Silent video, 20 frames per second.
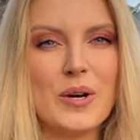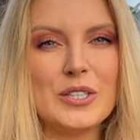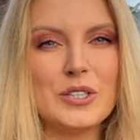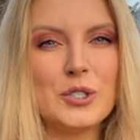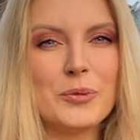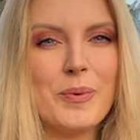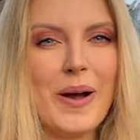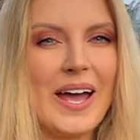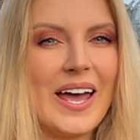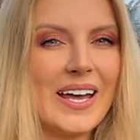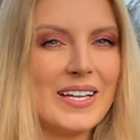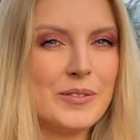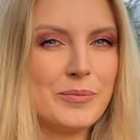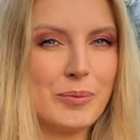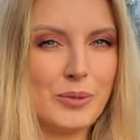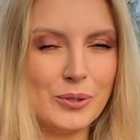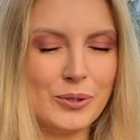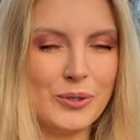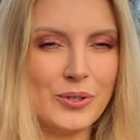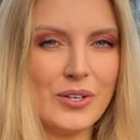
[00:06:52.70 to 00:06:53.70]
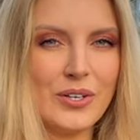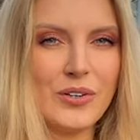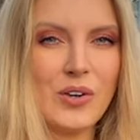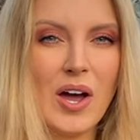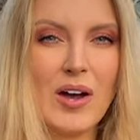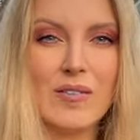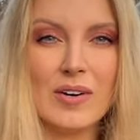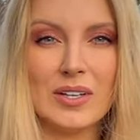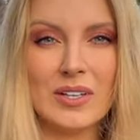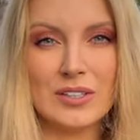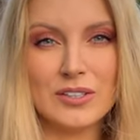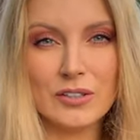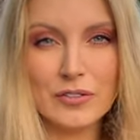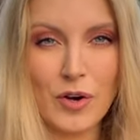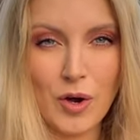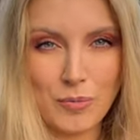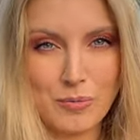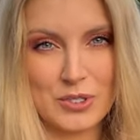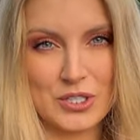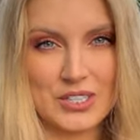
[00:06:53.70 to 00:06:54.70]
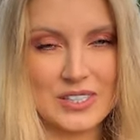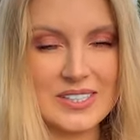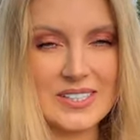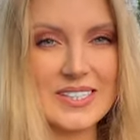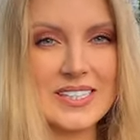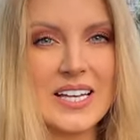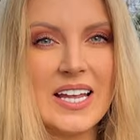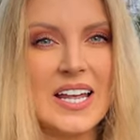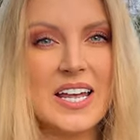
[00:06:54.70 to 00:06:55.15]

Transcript: to buy AdBlue? You have a lot of options.